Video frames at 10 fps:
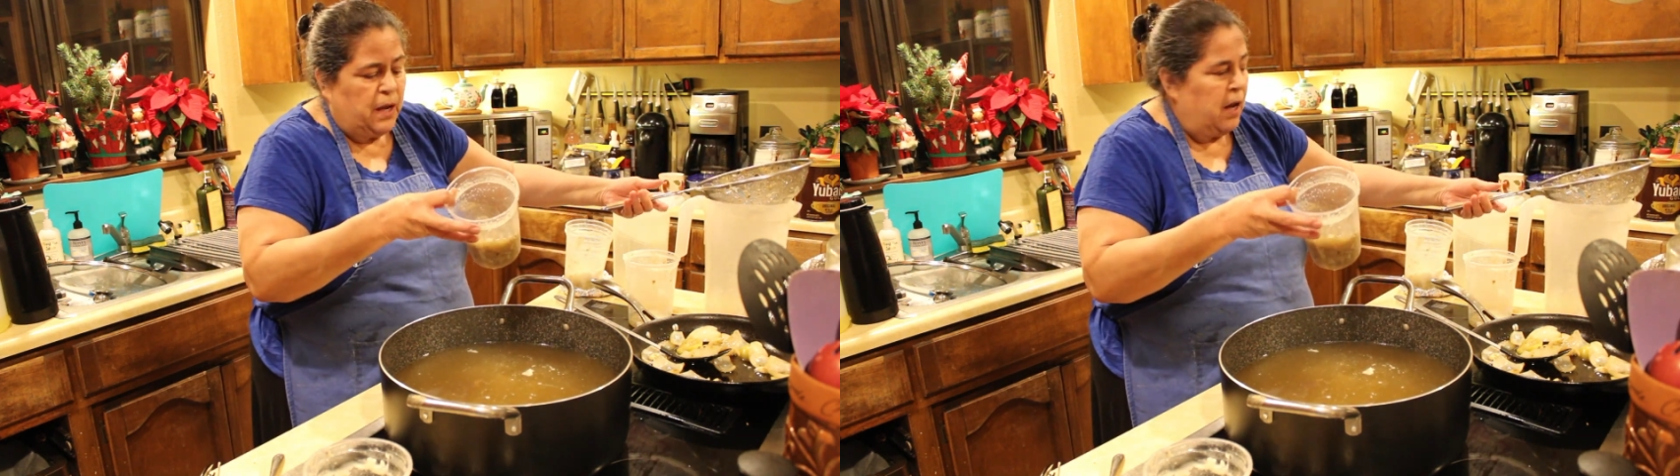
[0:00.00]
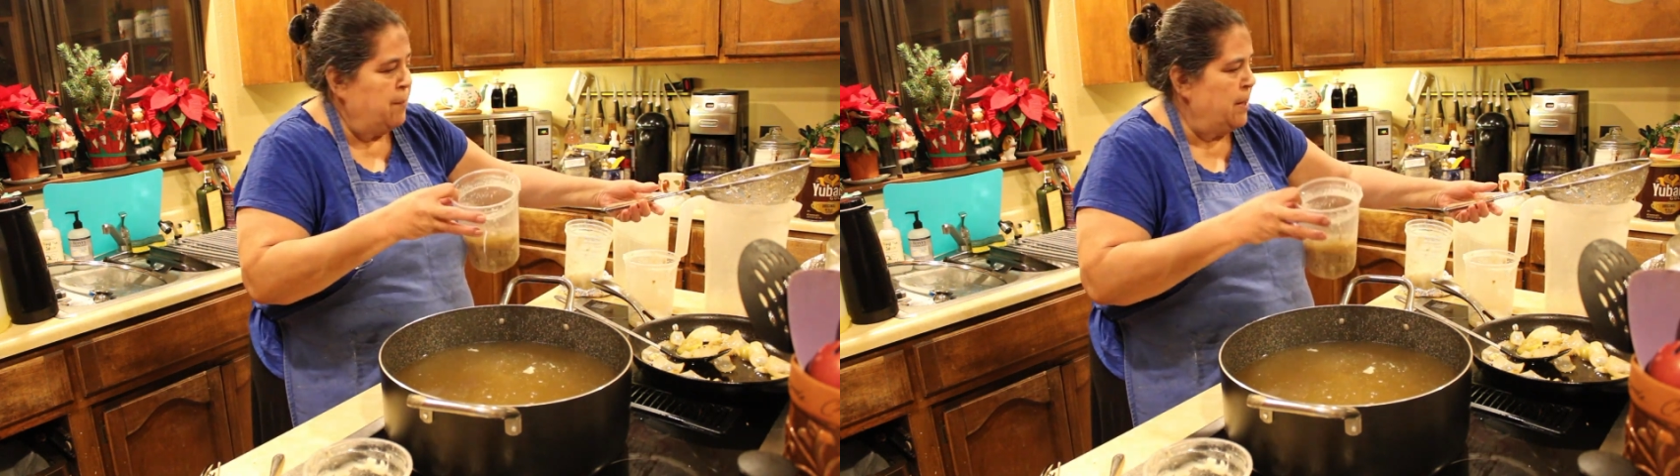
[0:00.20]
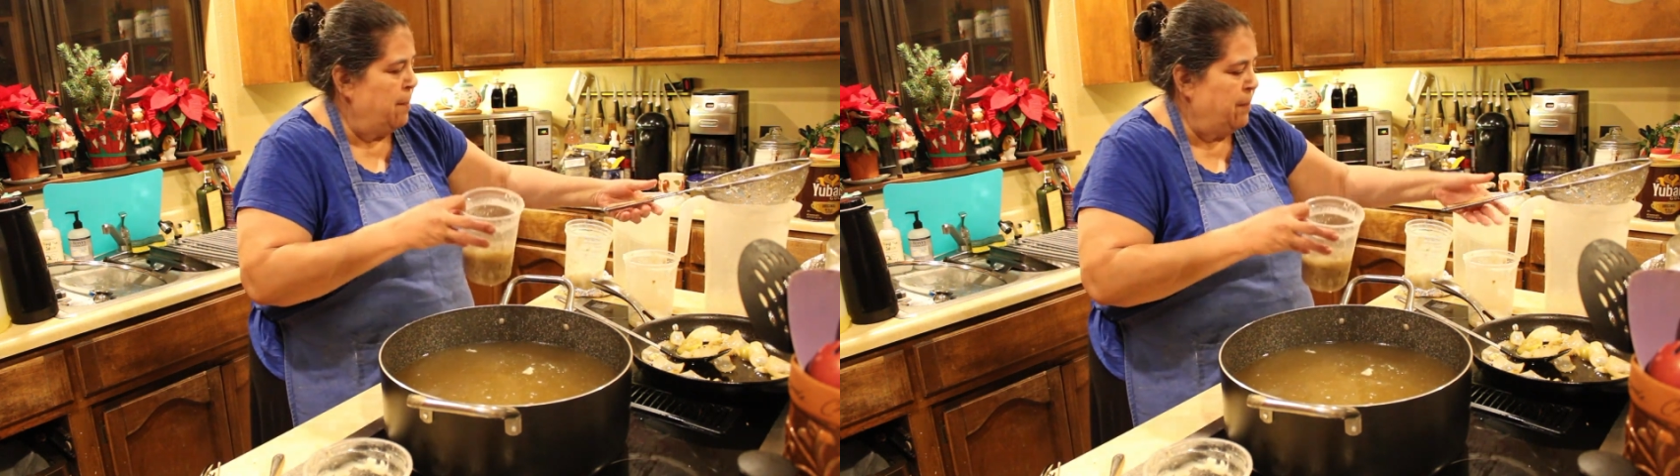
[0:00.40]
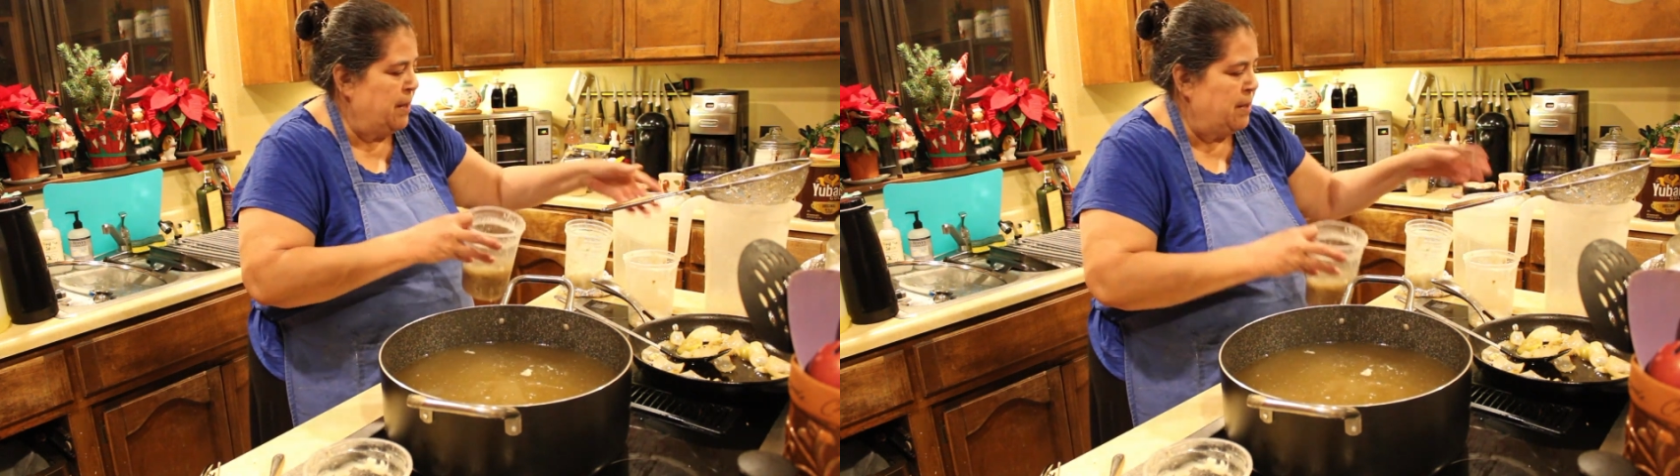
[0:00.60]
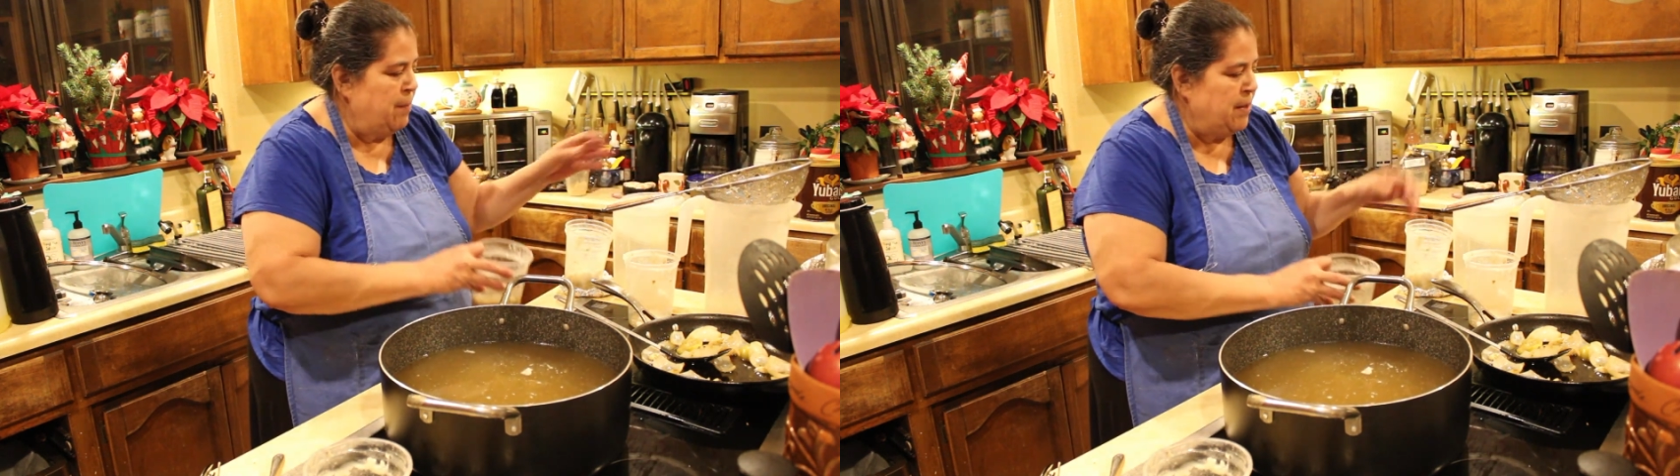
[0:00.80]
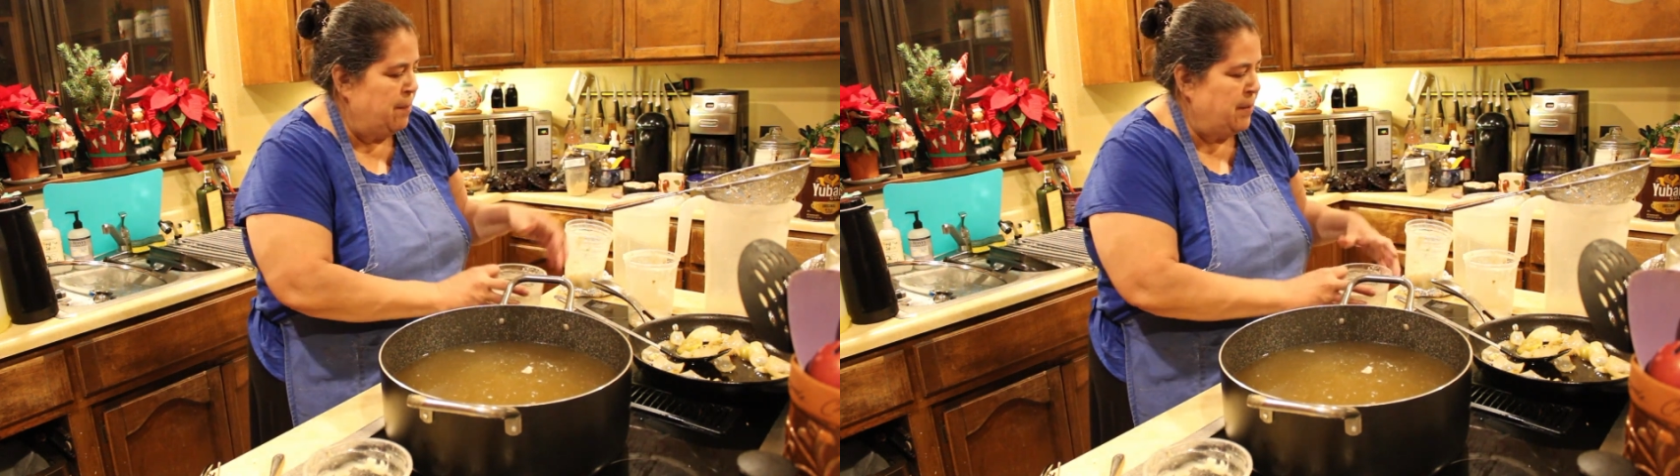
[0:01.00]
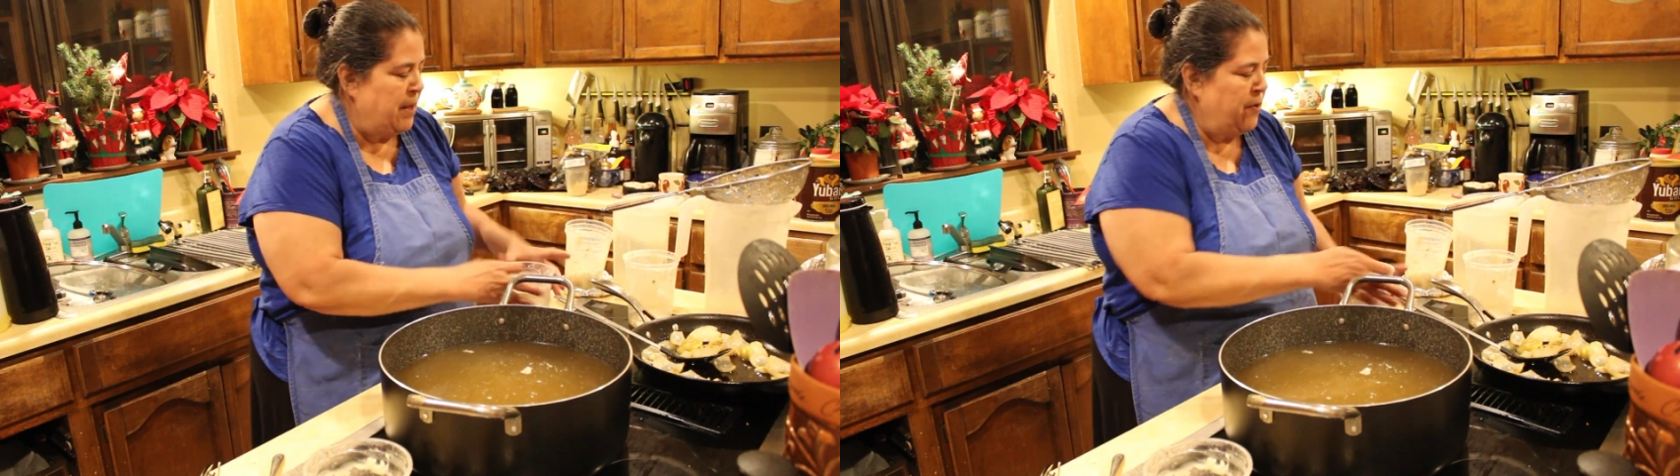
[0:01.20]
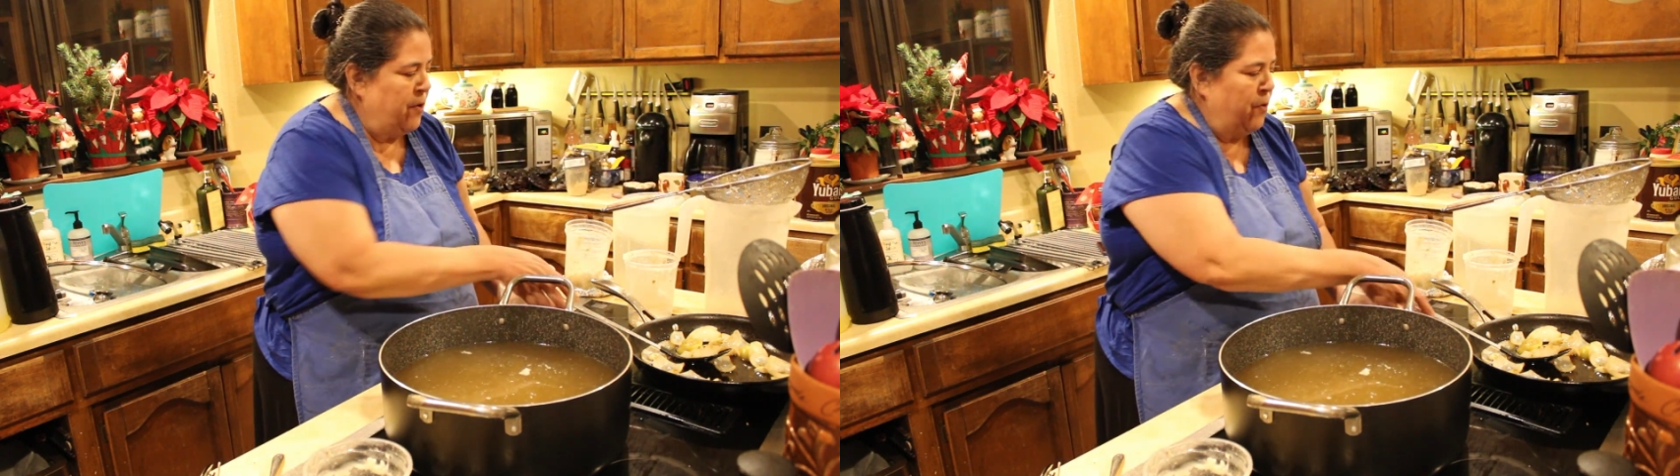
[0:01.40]
I'm going to blend them in the
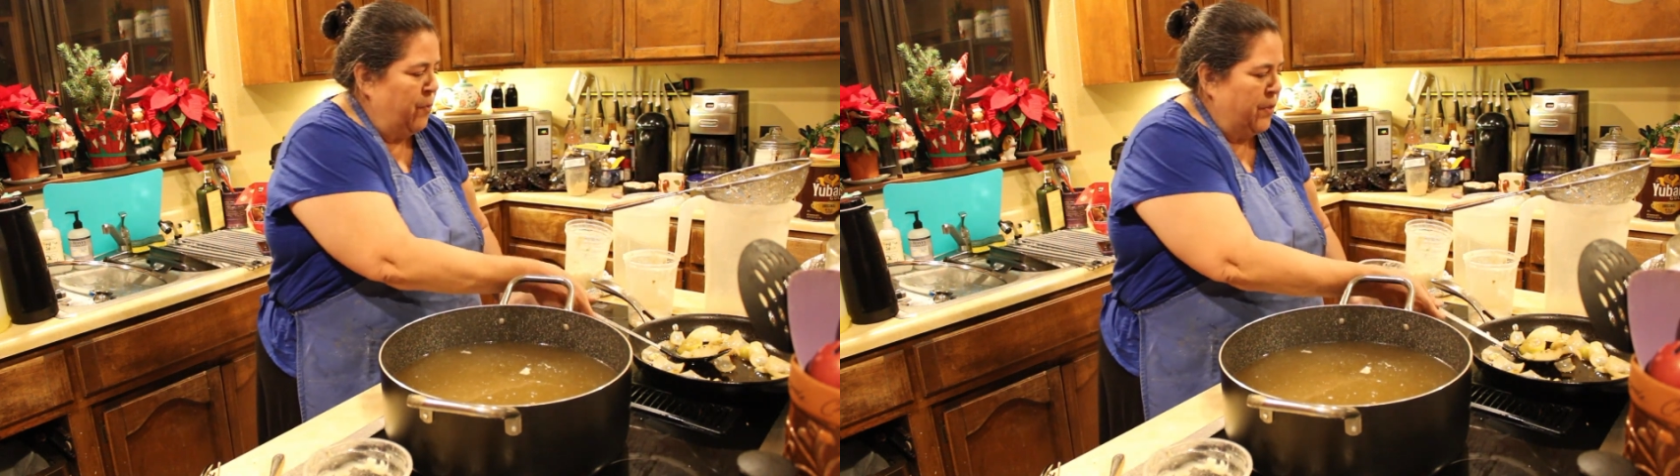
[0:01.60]
blender